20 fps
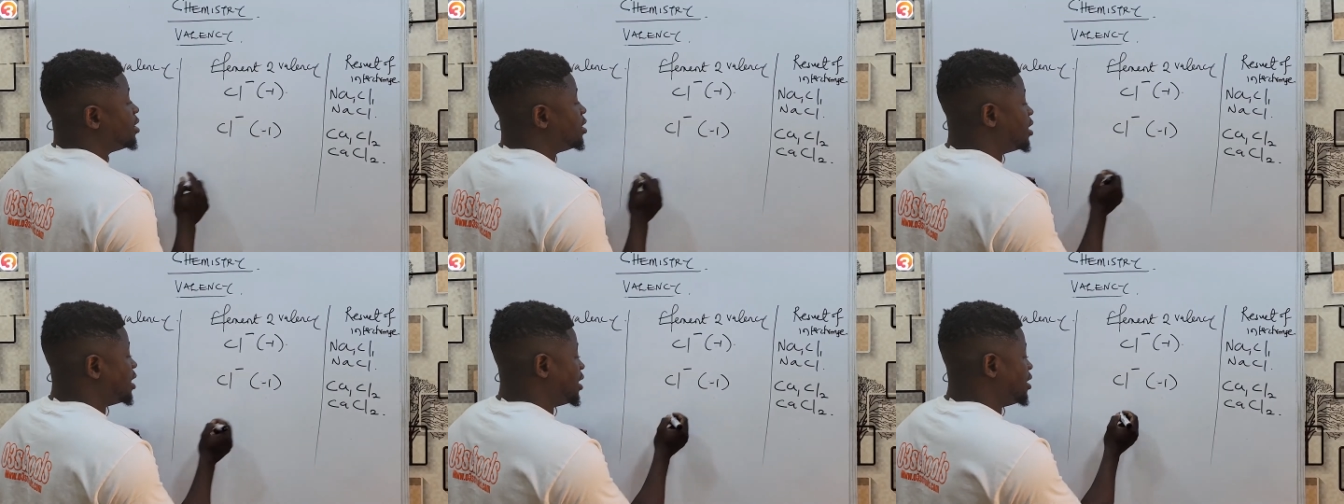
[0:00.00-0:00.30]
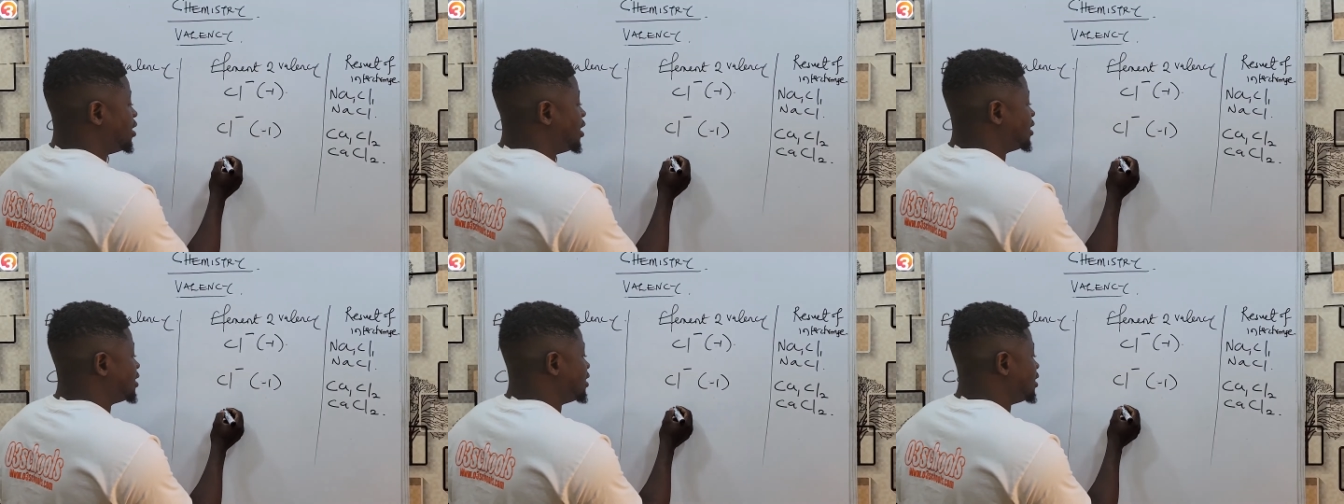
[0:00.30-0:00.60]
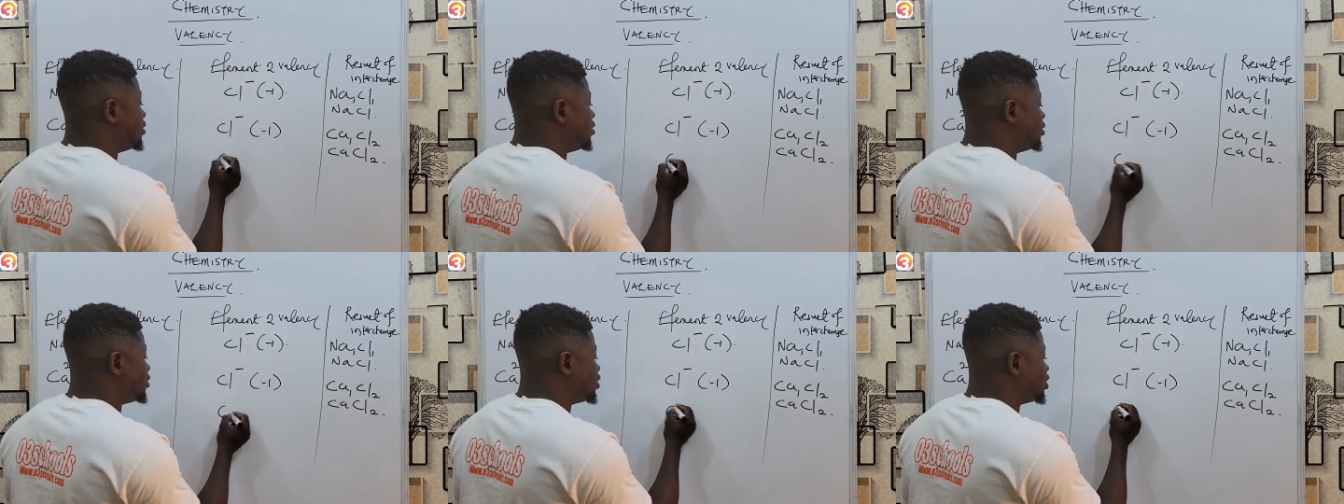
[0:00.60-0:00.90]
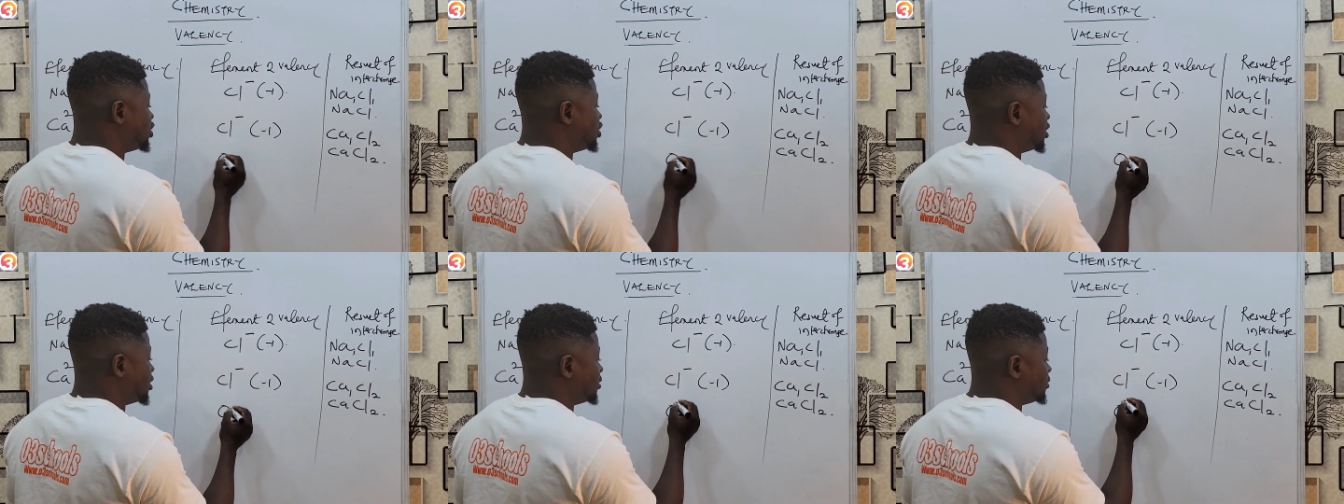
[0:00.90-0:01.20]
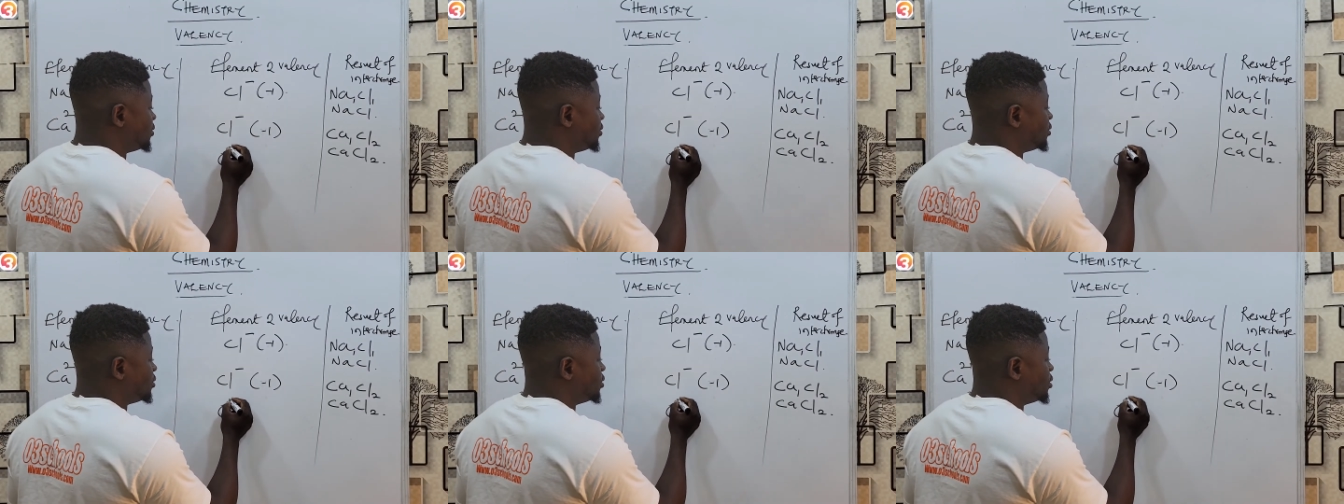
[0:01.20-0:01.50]
uh let's say
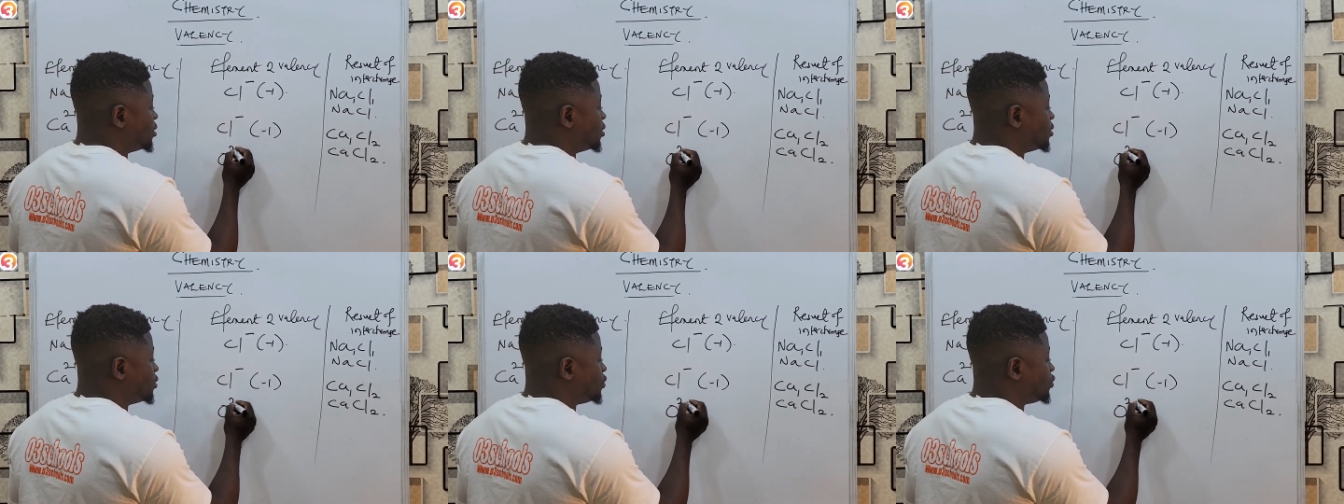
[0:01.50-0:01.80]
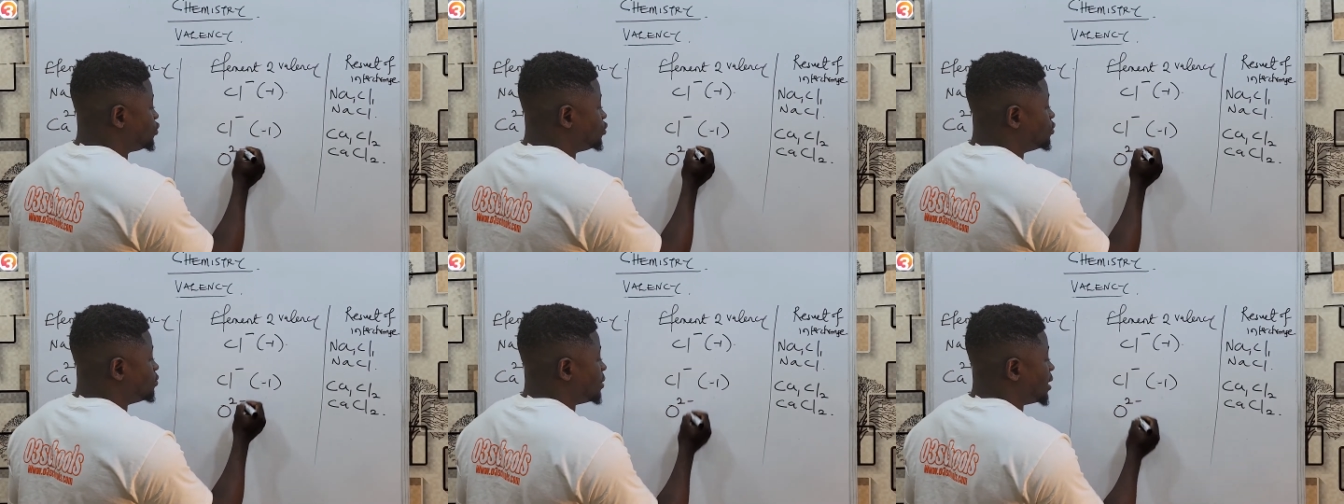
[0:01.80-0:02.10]
oxygen 2